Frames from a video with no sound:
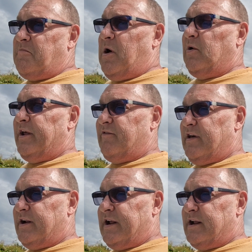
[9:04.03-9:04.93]
I'll leave
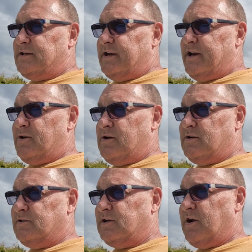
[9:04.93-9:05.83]
that down to you.
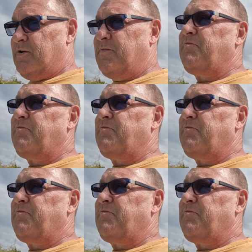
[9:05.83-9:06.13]
So,